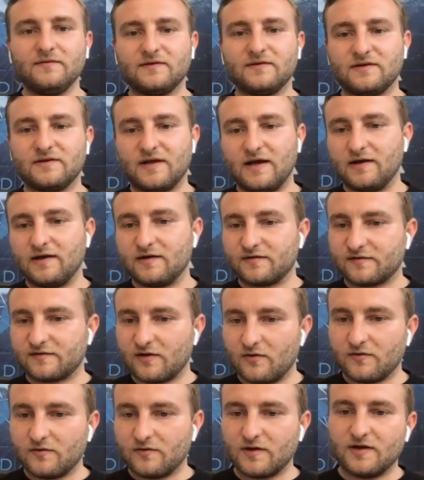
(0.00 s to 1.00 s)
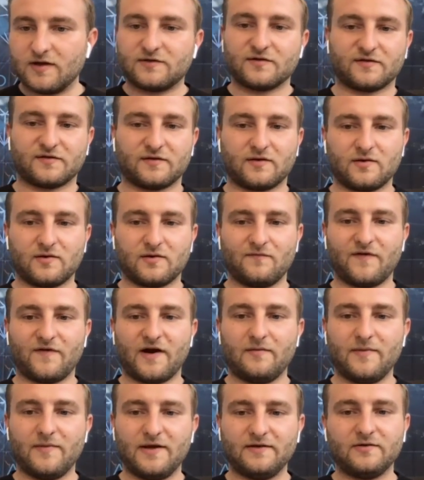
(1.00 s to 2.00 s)
The data is going into a secure
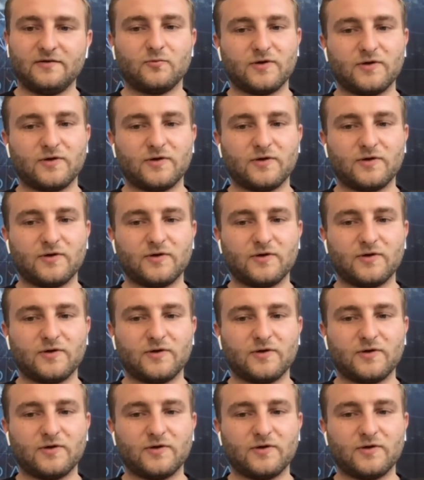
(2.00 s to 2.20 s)
environment.